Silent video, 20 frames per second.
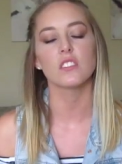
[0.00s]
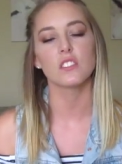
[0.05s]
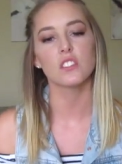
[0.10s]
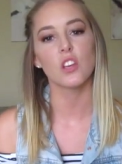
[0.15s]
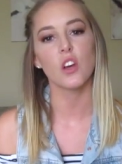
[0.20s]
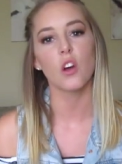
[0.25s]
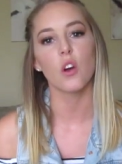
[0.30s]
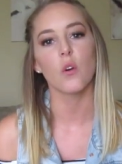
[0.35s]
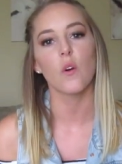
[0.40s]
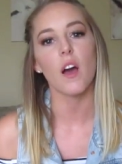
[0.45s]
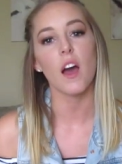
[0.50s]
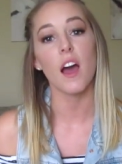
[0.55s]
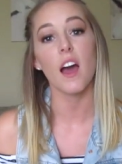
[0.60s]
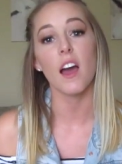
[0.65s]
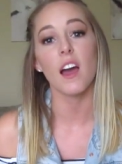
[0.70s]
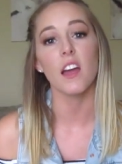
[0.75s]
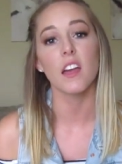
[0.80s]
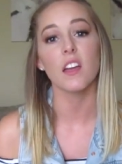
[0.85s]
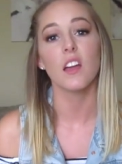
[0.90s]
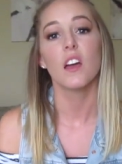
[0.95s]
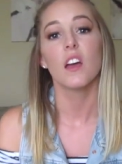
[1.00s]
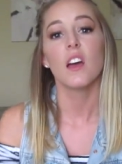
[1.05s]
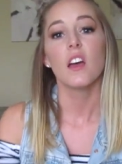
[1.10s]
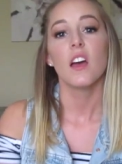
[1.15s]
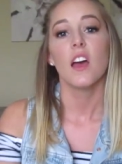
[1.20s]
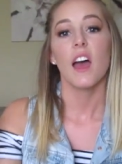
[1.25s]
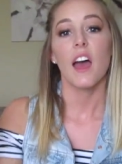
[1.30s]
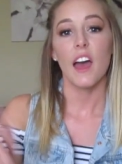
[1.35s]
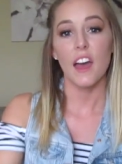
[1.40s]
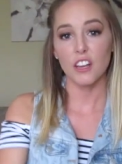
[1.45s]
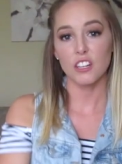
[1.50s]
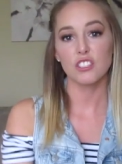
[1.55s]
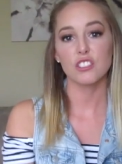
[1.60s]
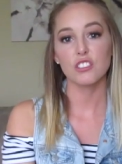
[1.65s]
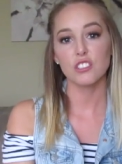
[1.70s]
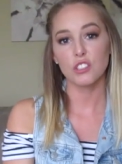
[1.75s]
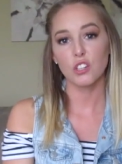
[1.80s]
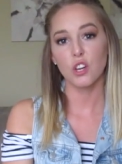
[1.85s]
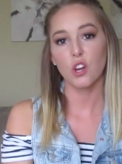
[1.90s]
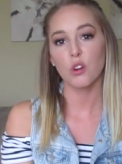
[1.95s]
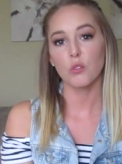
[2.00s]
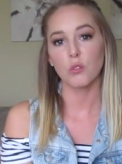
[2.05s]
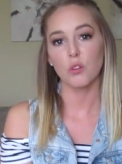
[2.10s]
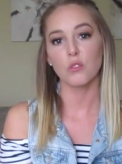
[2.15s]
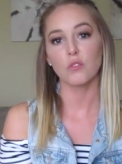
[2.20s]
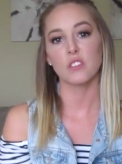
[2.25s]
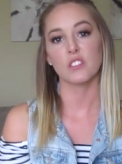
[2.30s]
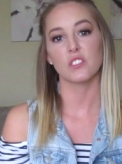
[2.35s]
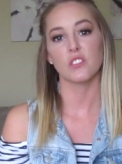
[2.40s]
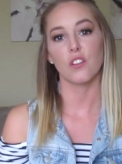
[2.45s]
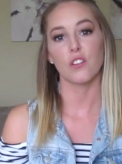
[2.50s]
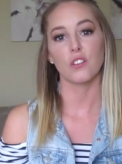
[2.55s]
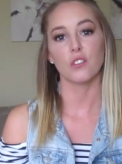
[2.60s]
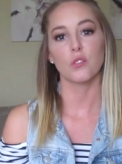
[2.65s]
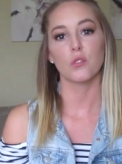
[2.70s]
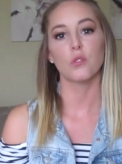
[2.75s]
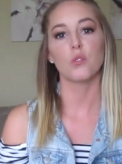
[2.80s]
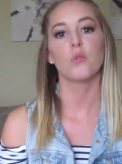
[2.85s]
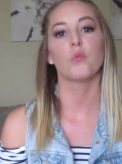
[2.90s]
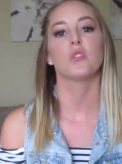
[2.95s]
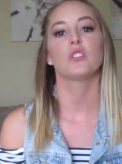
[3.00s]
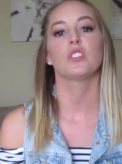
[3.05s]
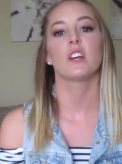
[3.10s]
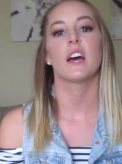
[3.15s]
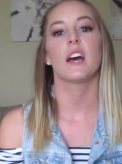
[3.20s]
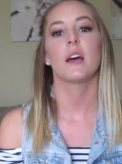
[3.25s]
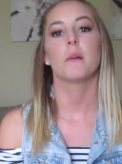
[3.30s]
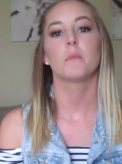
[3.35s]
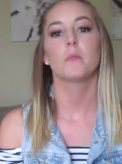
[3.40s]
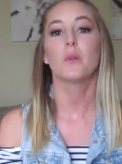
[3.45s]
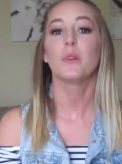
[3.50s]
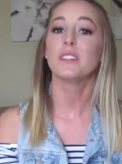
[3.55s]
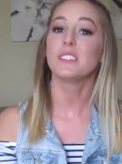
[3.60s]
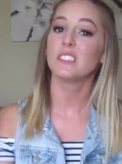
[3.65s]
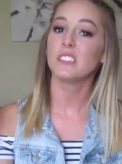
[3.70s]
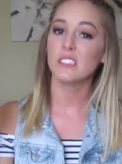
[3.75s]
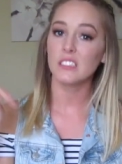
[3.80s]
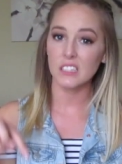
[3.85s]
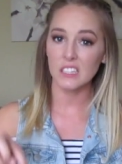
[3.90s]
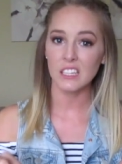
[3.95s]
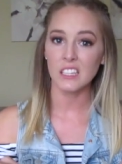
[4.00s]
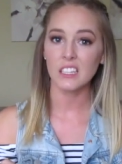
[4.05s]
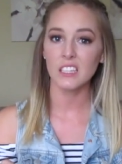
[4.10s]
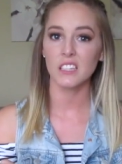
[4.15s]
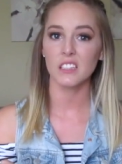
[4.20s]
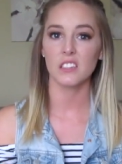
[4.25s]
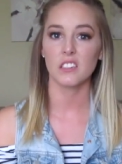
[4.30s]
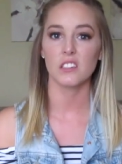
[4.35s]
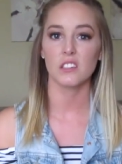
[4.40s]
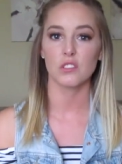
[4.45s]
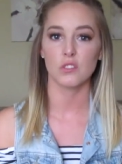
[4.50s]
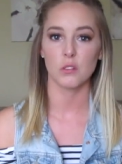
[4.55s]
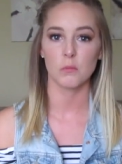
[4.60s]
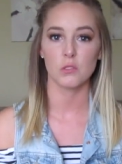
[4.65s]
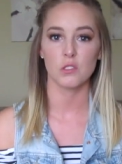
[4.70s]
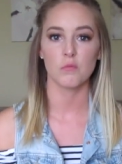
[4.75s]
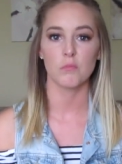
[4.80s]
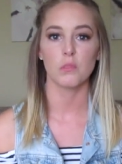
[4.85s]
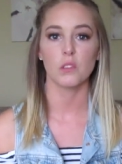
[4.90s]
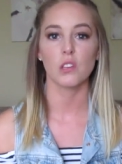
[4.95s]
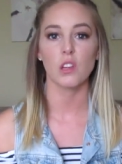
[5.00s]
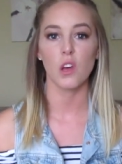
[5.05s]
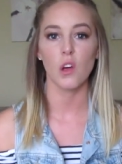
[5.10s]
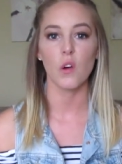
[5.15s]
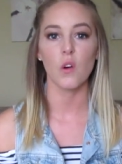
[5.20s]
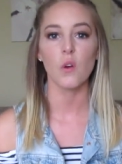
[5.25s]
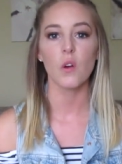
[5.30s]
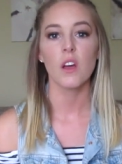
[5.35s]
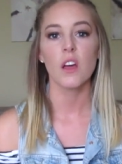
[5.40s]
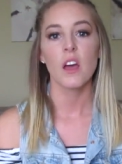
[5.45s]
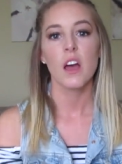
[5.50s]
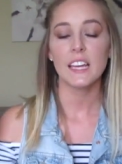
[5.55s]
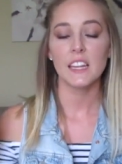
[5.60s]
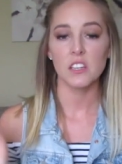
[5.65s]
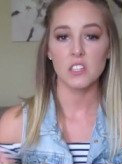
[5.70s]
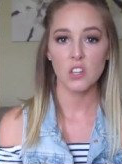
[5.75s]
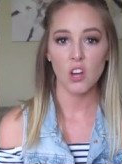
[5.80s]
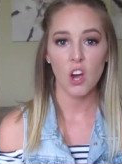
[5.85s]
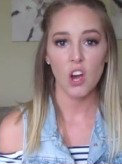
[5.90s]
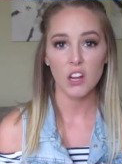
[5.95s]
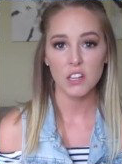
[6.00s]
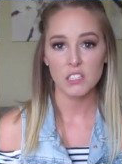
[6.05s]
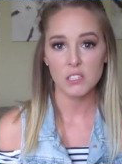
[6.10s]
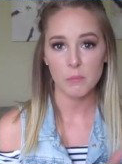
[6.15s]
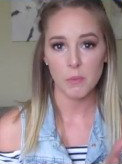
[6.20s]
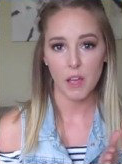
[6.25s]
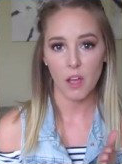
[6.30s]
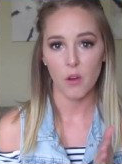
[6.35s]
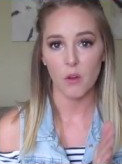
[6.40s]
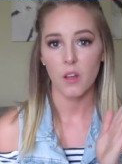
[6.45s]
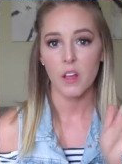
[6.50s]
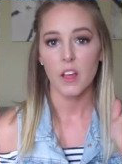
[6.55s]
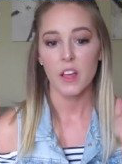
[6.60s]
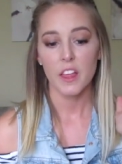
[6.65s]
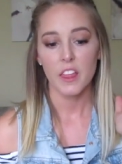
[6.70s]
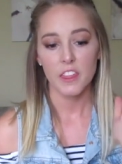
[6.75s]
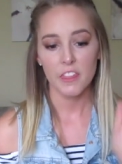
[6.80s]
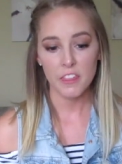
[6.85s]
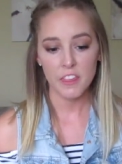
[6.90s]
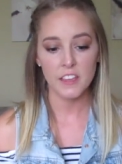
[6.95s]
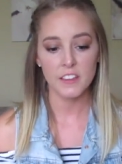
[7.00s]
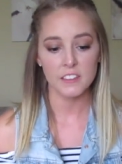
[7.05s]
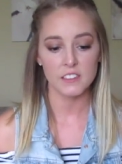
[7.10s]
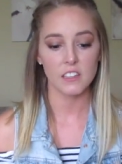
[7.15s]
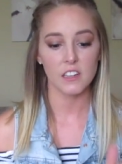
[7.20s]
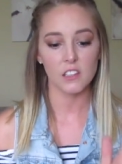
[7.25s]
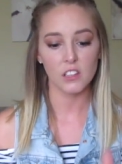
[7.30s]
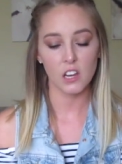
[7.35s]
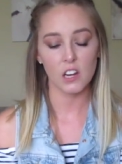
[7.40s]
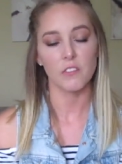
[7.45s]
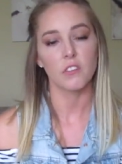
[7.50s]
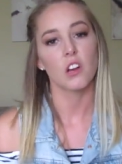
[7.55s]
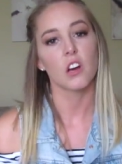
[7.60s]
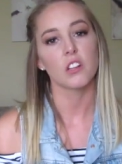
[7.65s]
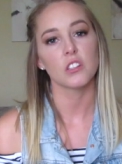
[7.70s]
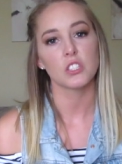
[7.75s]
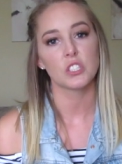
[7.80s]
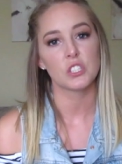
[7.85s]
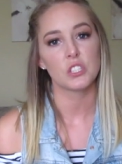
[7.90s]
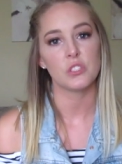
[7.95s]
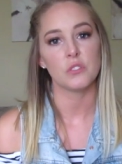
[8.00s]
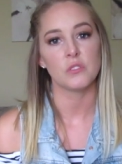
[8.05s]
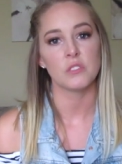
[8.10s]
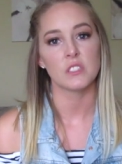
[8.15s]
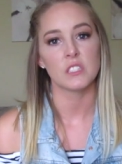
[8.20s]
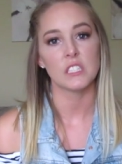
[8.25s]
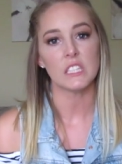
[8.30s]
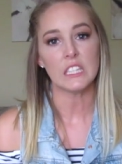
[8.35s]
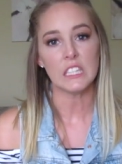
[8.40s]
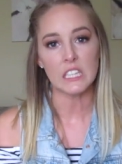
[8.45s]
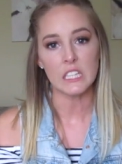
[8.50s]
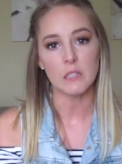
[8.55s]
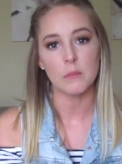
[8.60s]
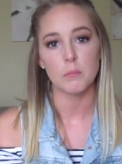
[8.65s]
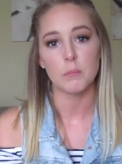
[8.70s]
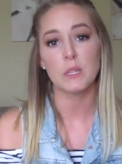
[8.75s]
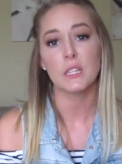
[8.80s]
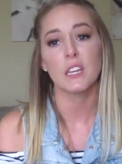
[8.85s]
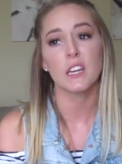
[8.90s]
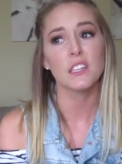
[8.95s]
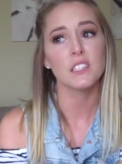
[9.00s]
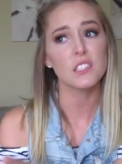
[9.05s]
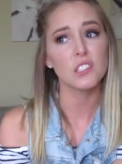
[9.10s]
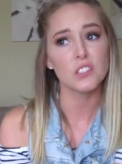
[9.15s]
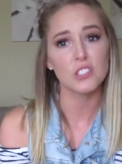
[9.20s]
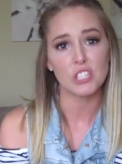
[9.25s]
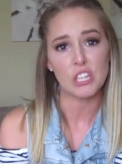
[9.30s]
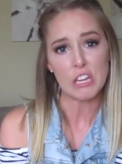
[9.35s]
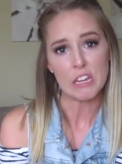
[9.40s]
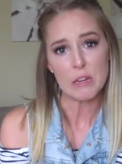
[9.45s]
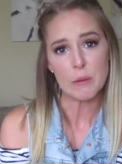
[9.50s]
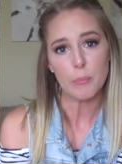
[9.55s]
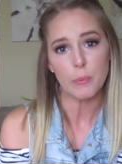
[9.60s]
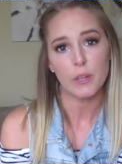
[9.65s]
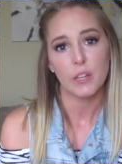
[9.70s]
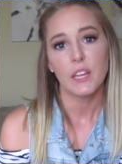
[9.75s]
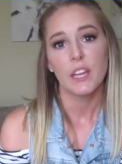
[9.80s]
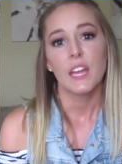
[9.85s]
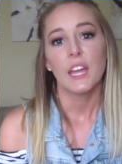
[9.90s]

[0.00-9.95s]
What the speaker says: So I actually co-wrote this article, which I'm going to link in the description below. It talks about things that a lot of college students eat because they're cheap,